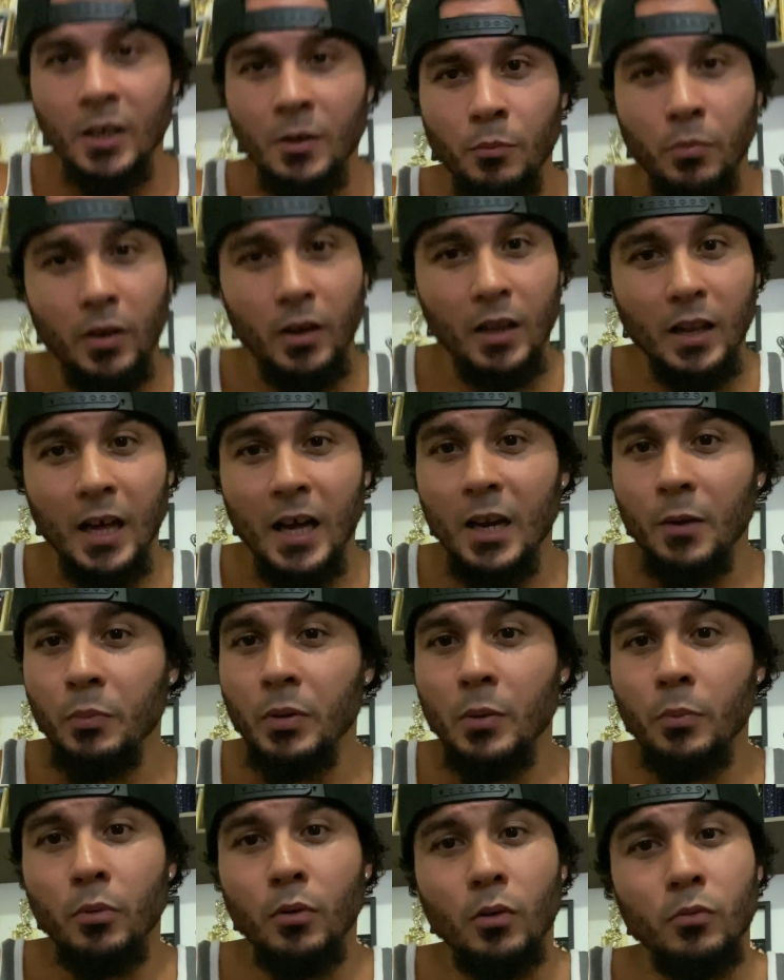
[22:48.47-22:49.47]
but a lot of
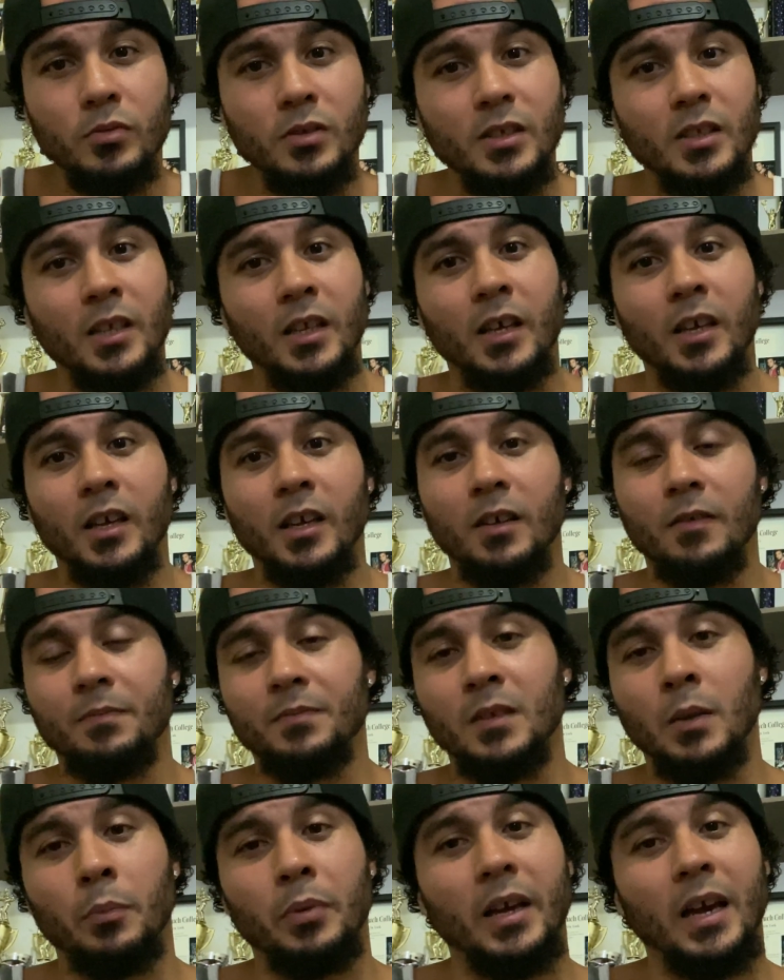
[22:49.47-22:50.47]
people don't see
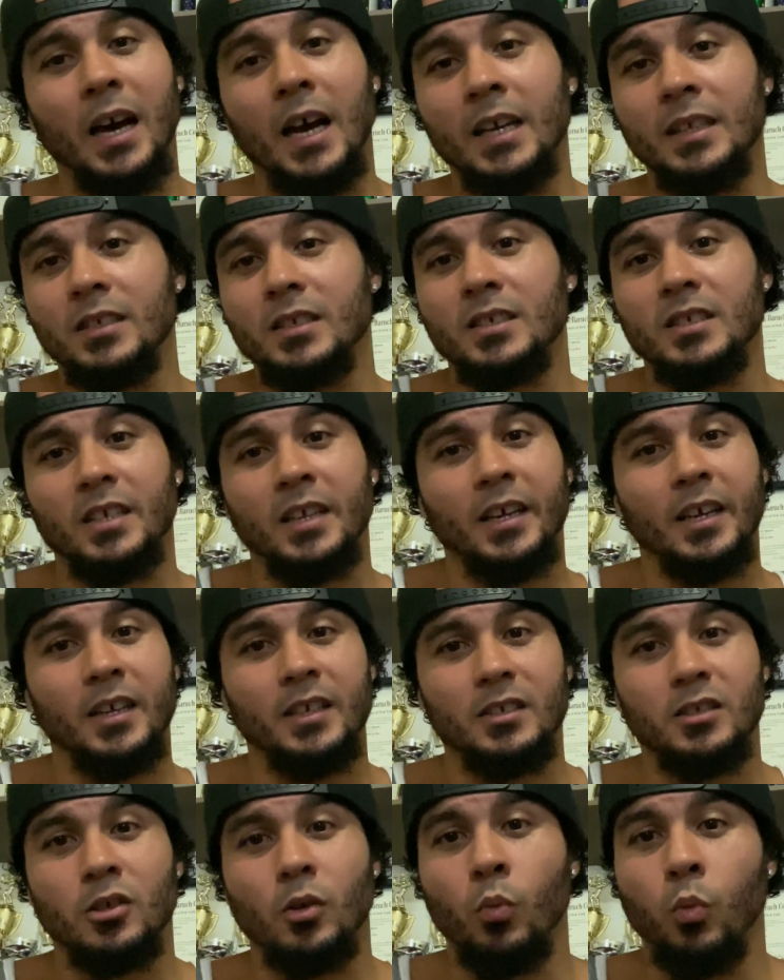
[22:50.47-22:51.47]
the behind the
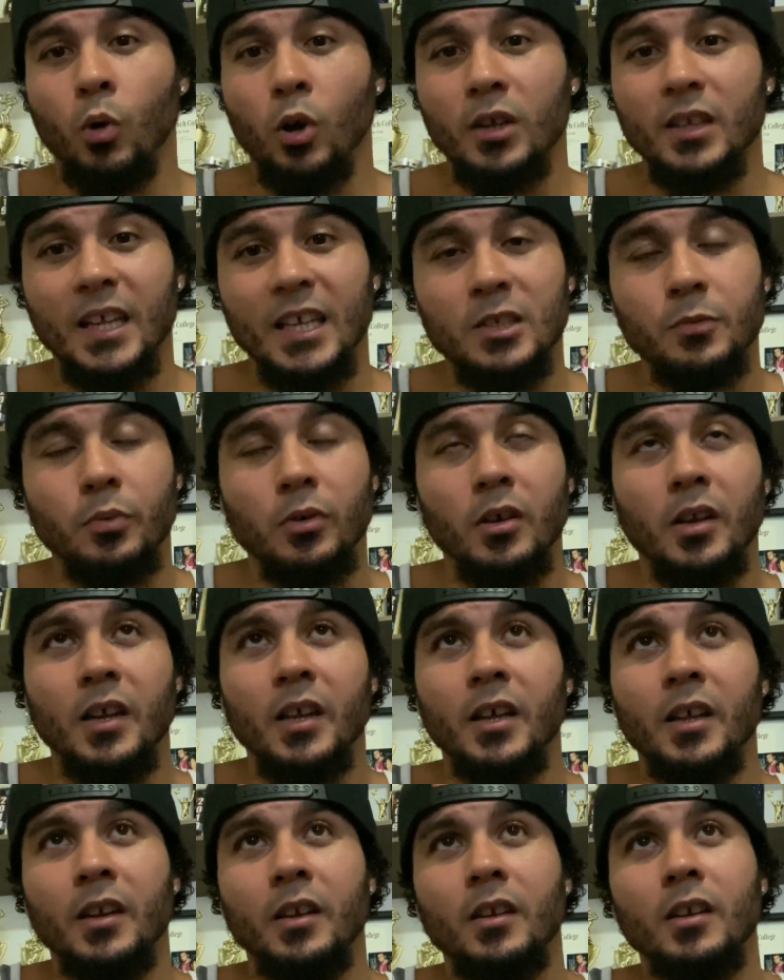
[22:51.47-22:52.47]
scenes, the work that's put
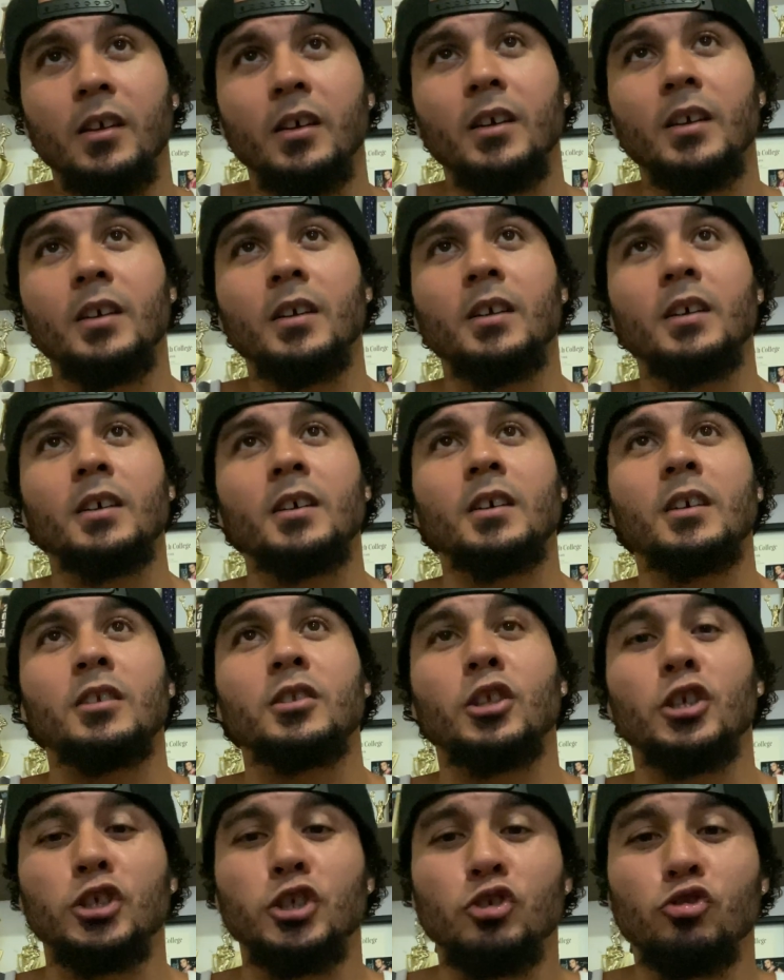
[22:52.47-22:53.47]
in,
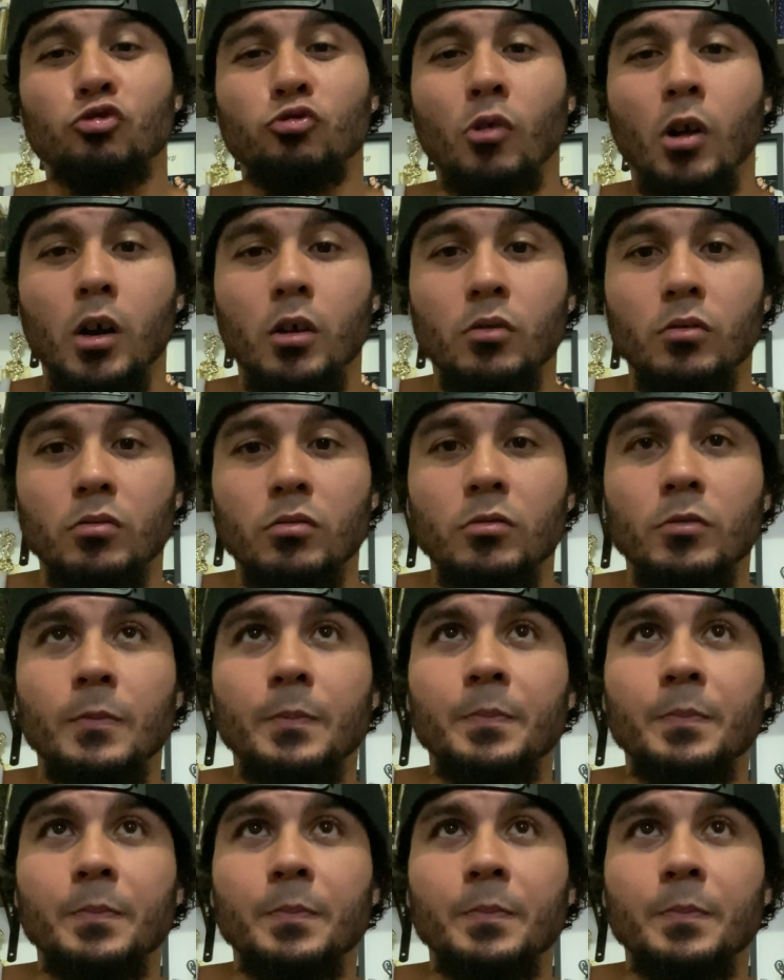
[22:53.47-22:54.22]
the struggle,